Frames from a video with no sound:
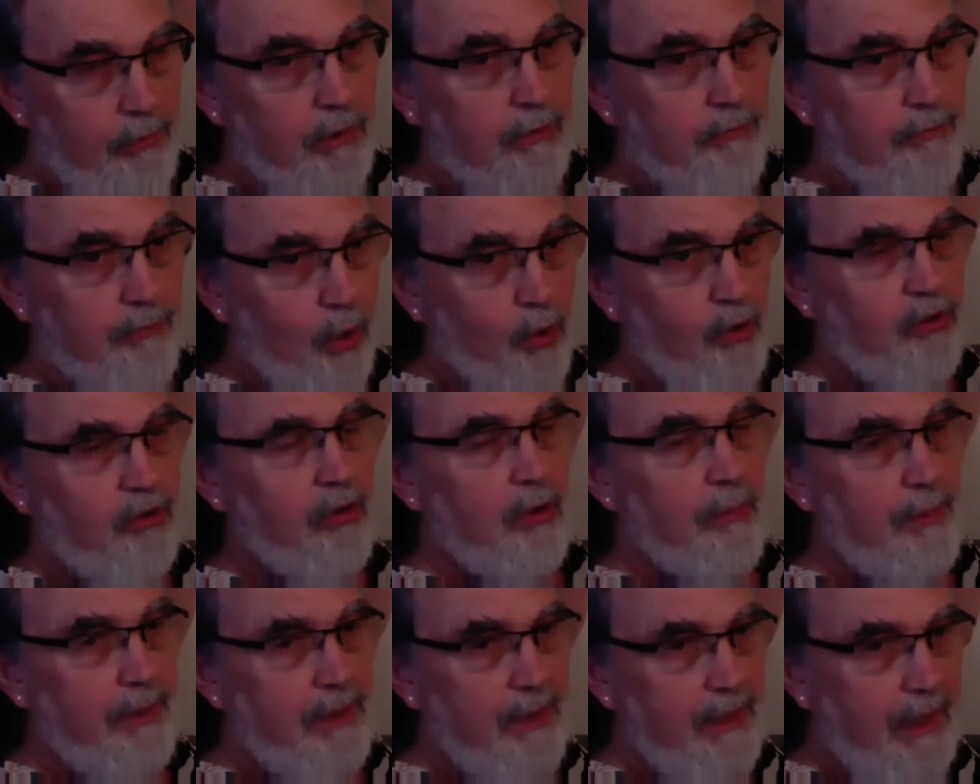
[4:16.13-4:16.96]
It evokes
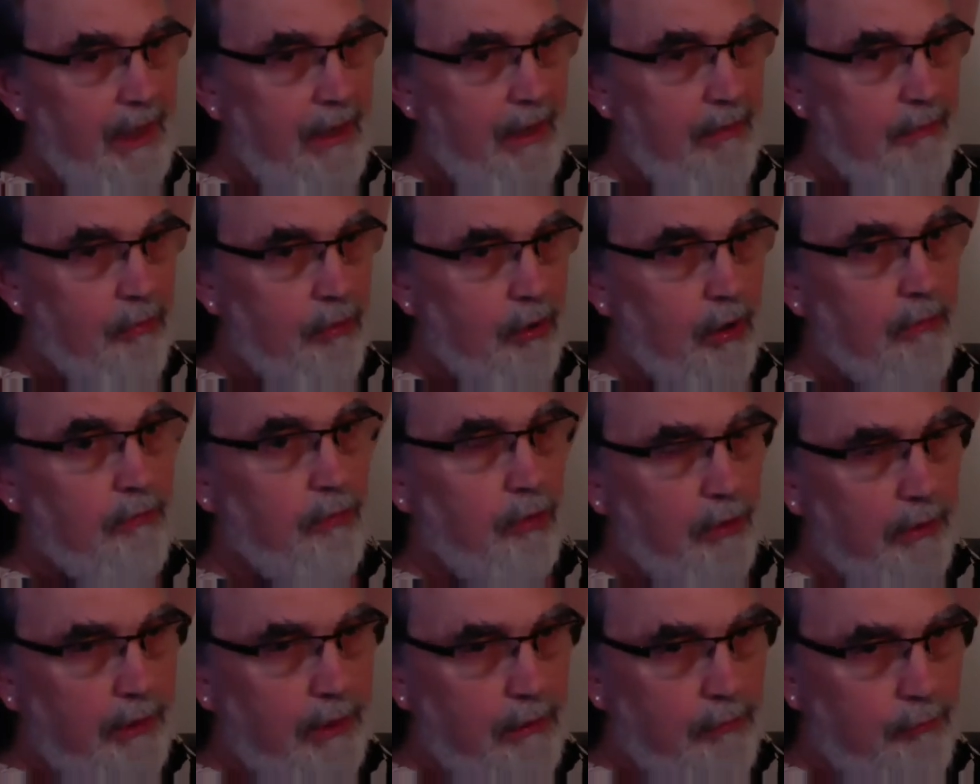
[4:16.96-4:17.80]
the behavior of
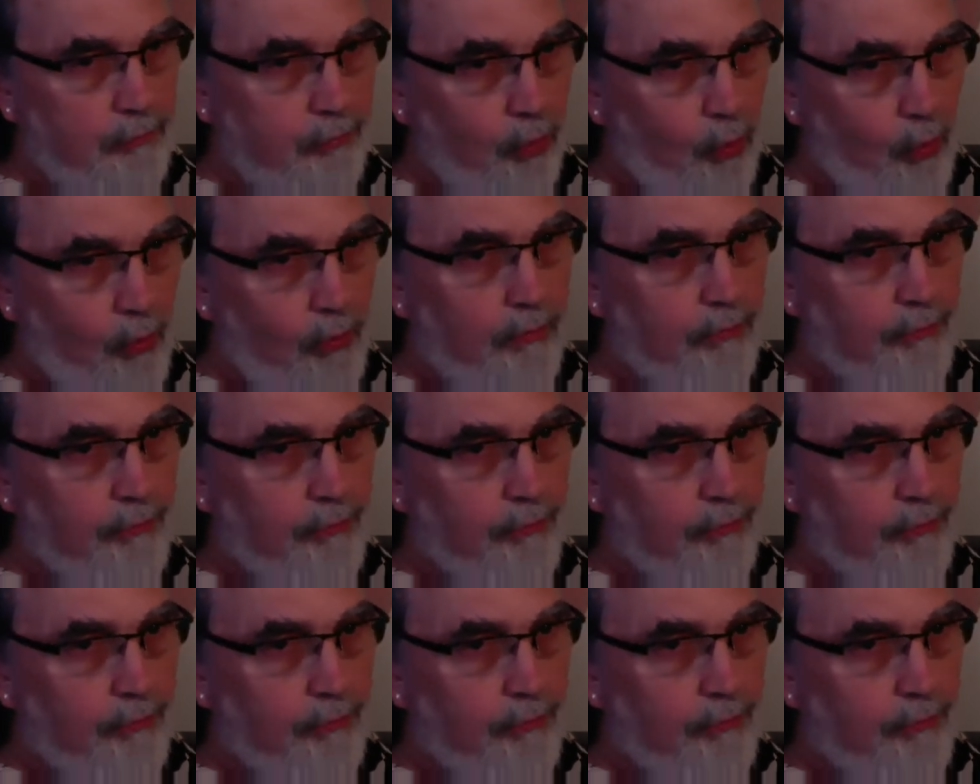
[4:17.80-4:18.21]
looking forward,